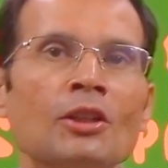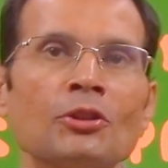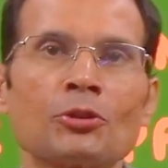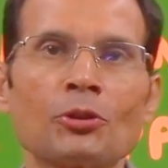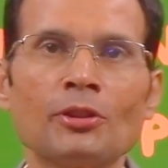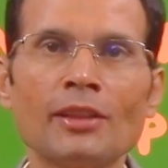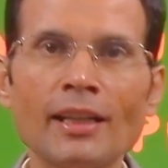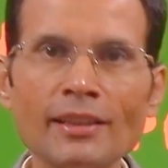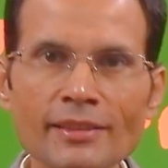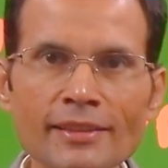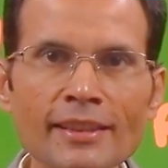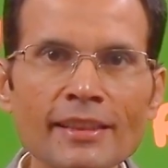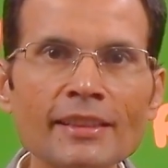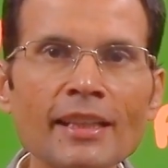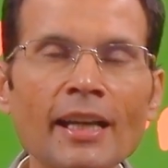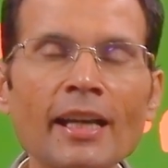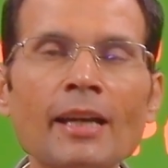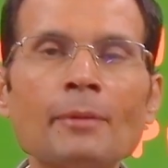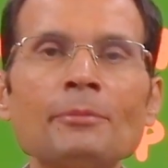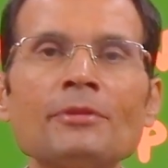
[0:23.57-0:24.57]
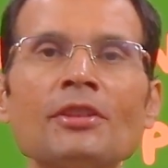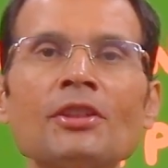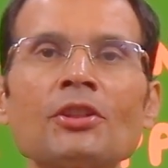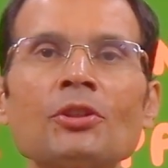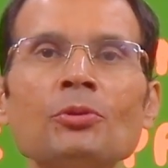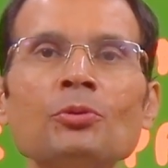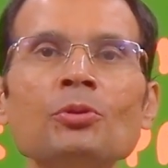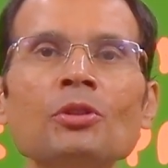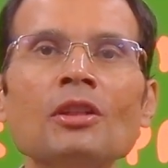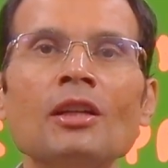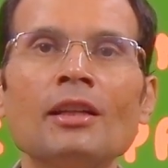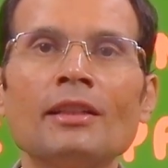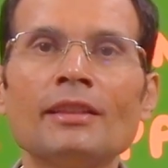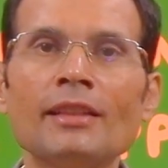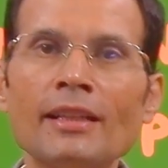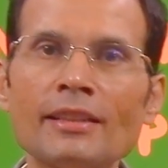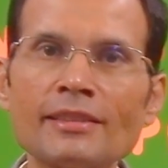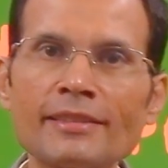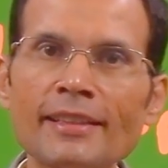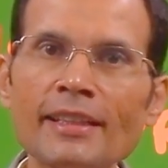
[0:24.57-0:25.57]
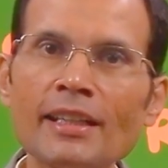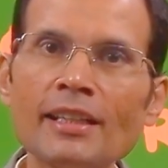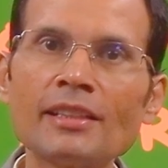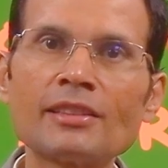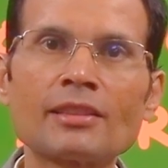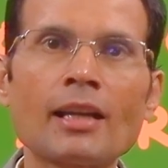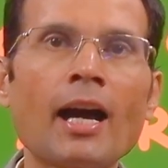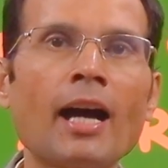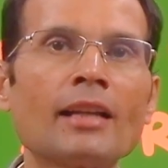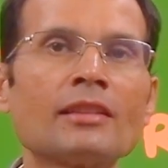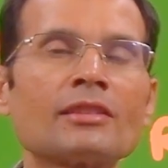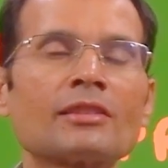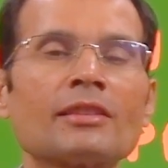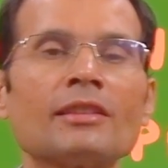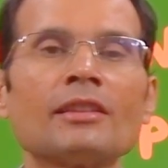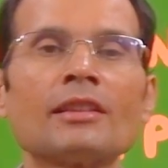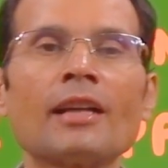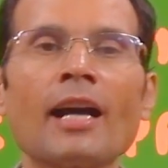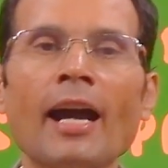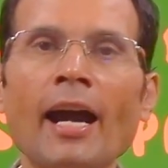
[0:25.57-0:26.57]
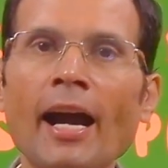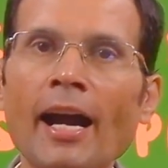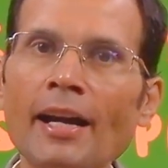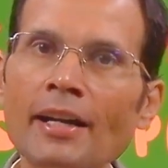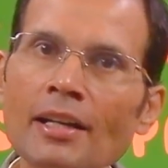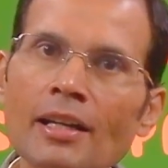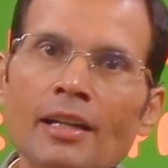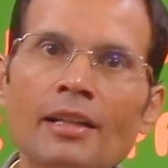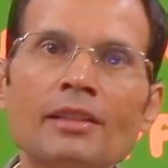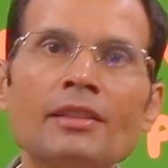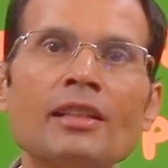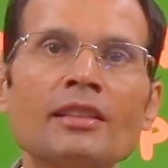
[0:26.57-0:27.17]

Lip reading: So let's see the MCQ, let's see its answer and